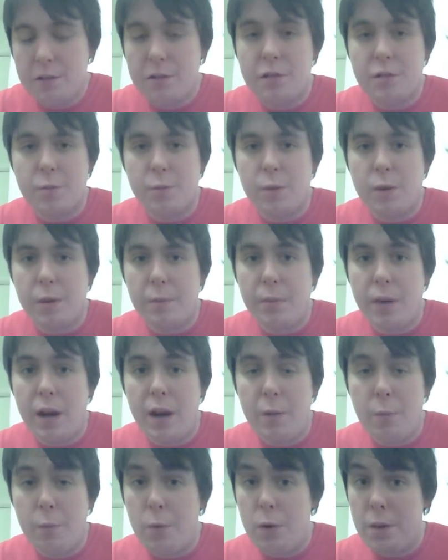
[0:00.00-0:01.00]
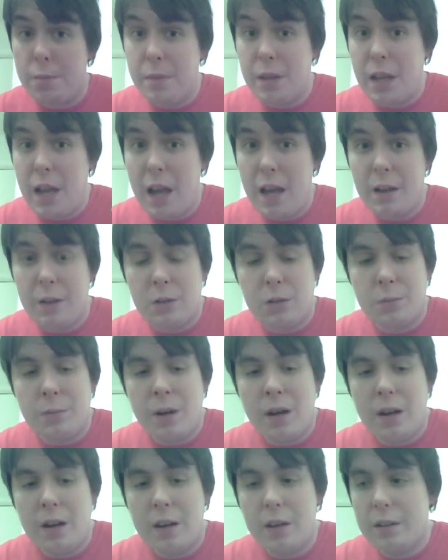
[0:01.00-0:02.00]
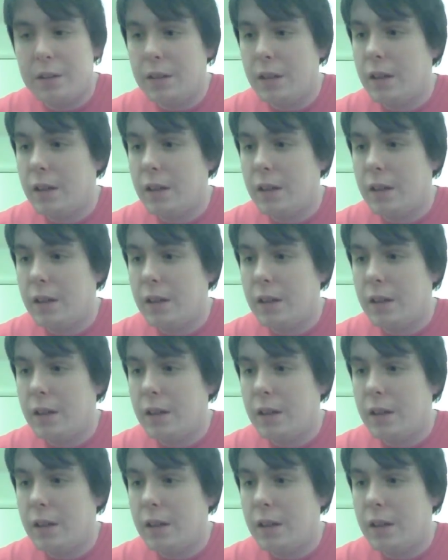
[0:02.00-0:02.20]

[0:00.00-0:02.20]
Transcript: just want to buy one mechanical mod